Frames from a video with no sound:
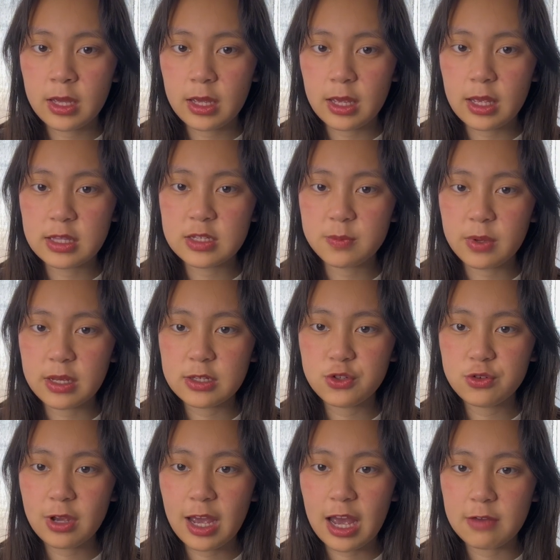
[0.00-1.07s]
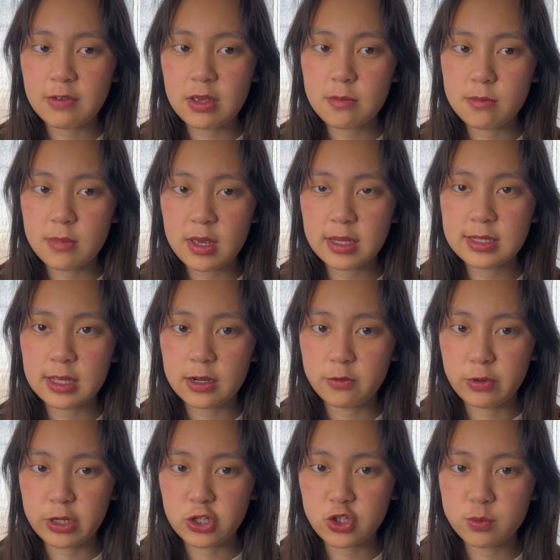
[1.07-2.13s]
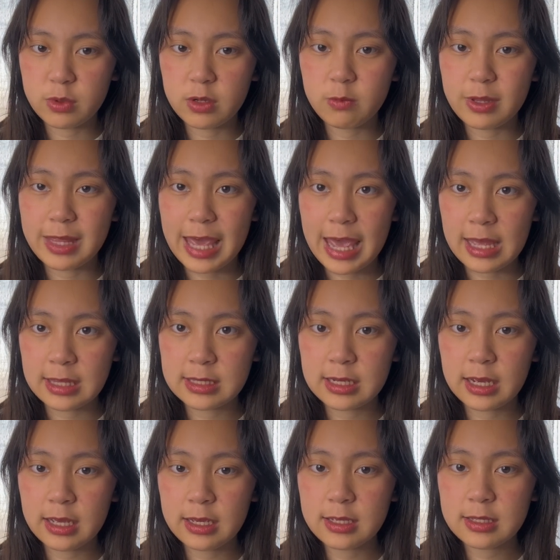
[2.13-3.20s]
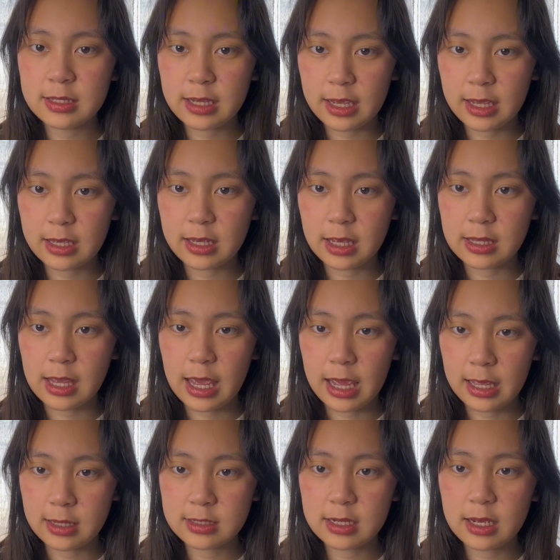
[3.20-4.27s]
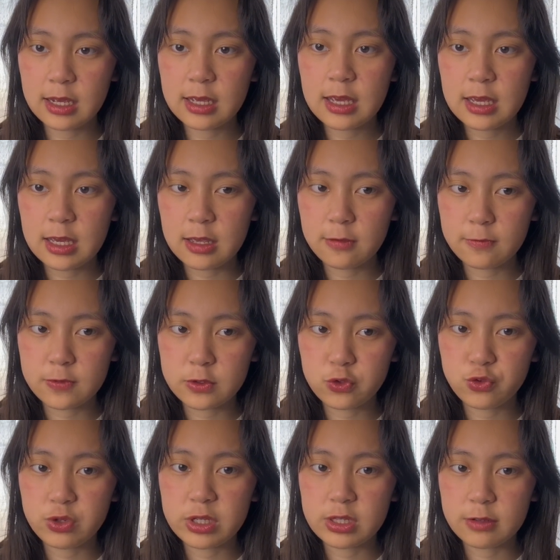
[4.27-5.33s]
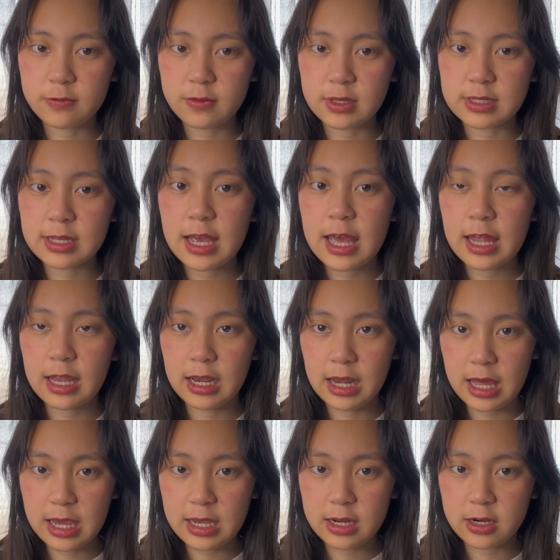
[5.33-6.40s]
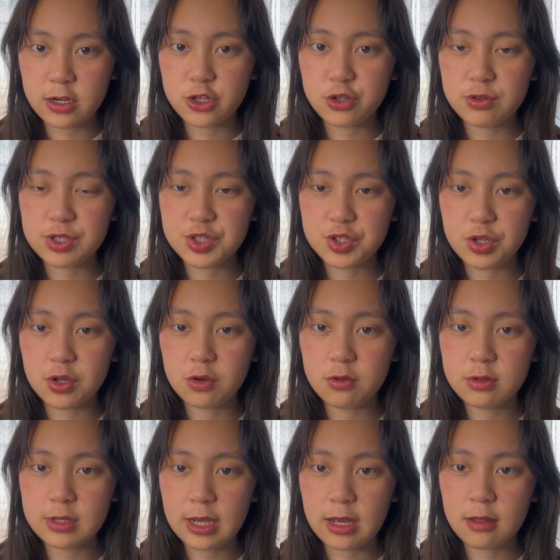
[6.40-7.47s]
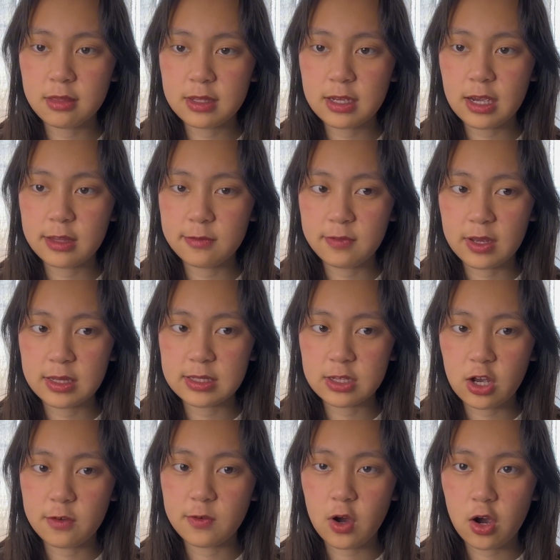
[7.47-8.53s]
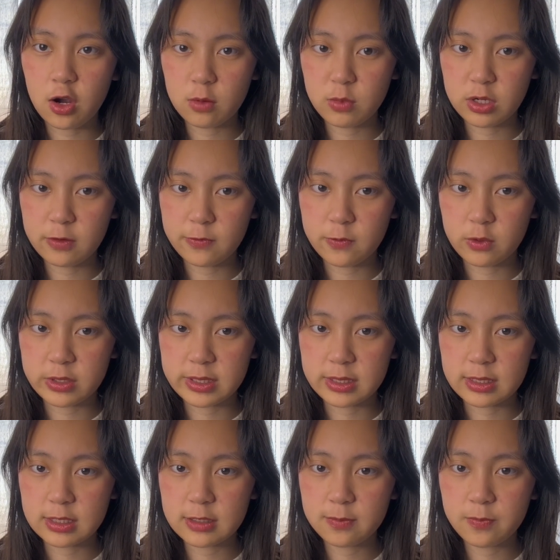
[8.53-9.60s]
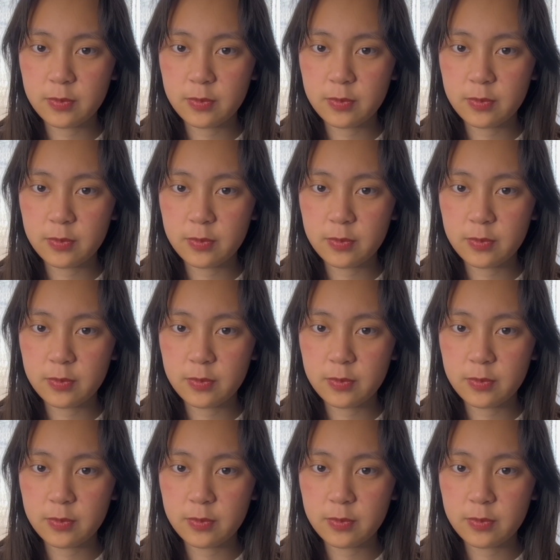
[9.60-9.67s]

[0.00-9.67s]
it's best to have a mixed arrangement with anti-tank and anti-infantry defense layered to slow down the advance of armored forces.